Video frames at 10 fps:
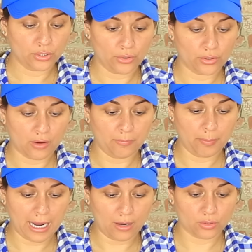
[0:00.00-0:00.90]
turn off
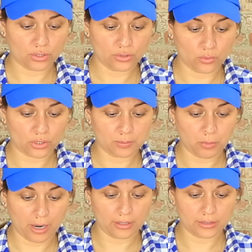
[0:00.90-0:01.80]
power source
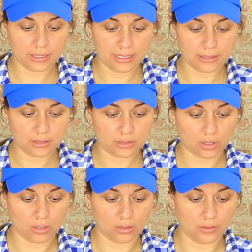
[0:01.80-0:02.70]
prior to
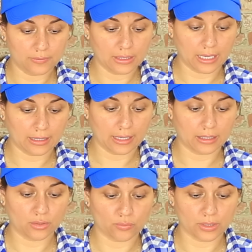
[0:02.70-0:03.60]
install of the
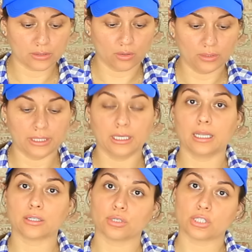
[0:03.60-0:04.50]
nightlight could result in
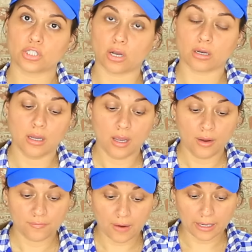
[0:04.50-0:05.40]
electric shock,
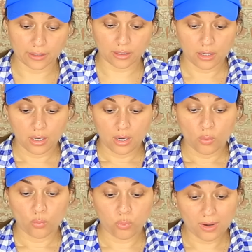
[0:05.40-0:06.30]
fire.
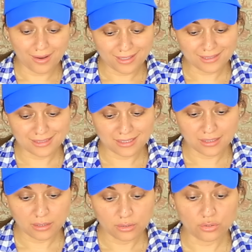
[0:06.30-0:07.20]
What?
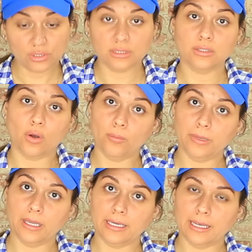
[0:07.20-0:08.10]
You just told
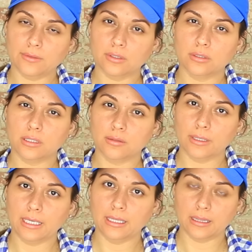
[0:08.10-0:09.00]
me I didn't have to do
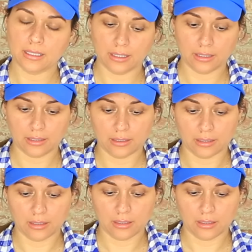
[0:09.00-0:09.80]
anything.